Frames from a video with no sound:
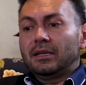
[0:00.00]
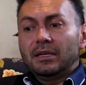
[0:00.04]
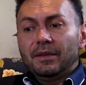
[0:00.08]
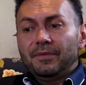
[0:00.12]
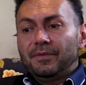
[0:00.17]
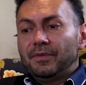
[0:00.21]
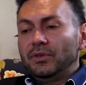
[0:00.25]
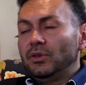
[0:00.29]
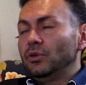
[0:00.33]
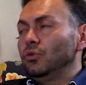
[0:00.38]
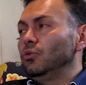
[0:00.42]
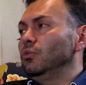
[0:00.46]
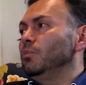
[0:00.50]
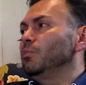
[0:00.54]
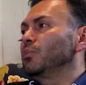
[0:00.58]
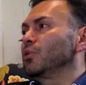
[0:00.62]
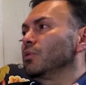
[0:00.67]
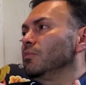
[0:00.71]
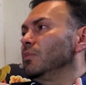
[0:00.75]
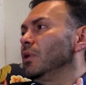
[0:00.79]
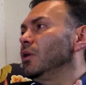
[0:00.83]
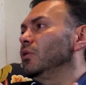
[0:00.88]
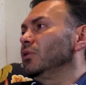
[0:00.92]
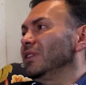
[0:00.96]
If you
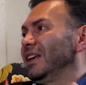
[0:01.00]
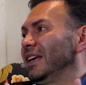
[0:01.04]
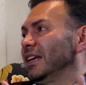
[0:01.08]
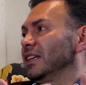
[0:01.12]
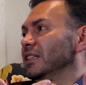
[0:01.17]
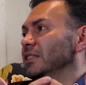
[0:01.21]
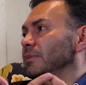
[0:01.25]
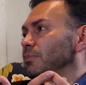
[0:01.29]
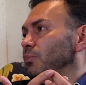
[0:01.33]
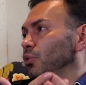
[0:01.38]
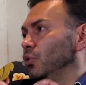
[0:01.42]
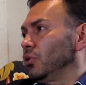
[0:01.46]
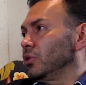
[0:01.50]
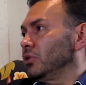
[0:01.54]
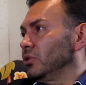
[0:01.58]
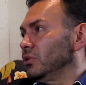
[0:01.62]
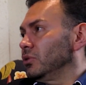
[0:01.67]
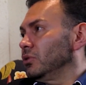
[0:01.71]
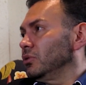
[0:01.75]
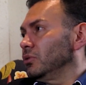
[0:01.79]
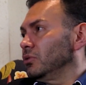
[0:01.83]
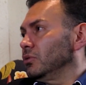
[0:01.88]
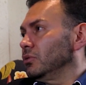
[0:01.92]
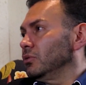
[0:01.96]
promote
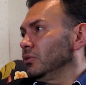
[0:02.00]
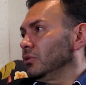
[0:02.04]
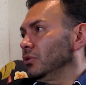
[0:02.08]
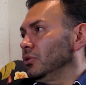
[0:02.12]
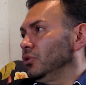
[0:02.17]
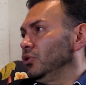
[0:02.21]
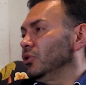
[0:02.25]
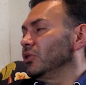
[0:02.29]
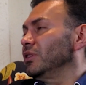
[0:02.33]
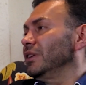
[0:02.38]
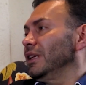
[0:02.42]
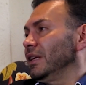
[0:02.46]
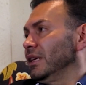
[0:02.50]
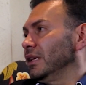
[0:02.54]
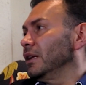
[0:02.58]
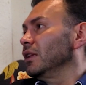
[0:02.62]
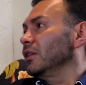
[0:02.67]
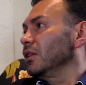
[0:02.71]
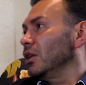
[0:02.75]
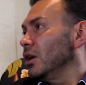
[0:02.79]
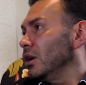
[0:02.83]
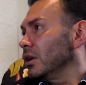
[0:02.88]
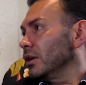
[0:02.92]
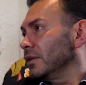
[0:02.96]
exports, you're going to get a
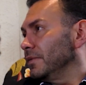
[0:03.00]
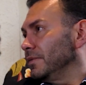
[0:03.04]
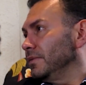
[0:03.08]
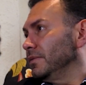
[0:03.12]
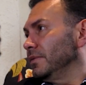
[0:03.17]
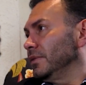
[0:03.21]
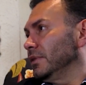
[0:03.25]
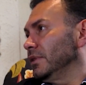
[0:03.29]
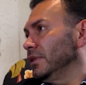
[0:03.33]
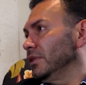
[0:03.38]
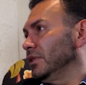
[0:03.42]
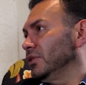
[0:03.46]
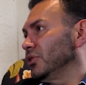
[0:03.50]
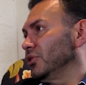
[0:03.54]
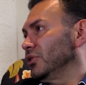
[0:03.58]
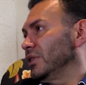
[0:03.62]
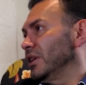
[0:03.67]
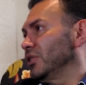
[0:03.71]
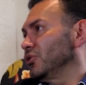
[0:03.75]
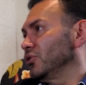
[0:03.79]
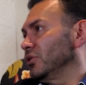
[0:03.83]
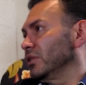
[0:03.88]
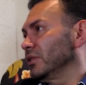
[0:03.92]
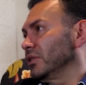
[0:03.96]
lot of
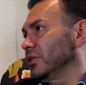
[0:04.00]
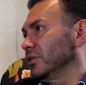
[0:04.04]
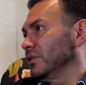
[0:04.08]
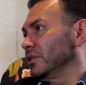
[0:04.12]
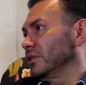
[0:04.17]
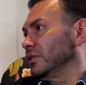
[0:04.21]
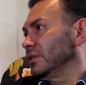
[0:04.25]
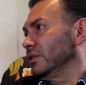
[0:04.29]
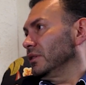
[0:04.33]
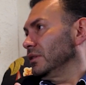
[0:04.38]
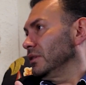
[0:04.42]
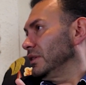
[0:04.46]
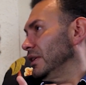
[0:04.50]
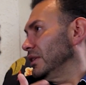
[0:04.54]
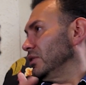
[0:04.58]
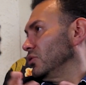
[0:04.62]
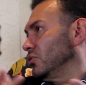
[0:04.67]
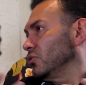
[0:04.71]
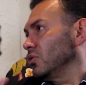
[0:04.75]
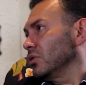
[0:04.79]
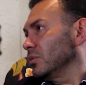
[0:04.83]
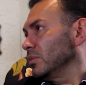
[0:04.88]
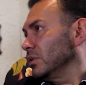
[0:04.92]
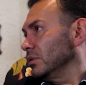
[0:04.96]
international currency. Absolutely. That's
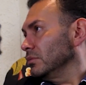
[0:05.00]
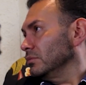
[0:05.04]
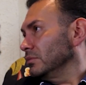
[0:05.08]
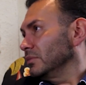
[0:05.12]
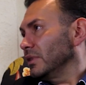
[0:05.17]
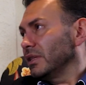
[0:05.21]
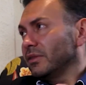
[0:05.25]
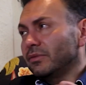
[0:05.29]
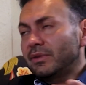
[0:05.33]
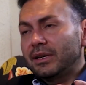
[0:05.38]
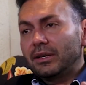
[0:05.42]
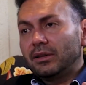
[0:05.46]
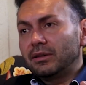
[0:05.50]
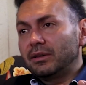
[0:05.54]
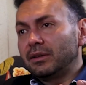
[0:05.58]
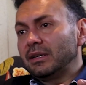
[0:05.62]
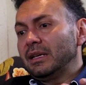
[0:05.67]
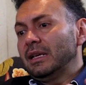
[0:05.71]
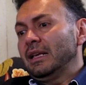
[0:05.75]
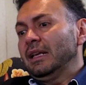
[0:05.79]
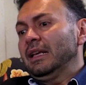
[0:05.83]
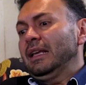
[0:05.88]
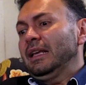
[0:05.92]
normal. That's what they need. That's regular.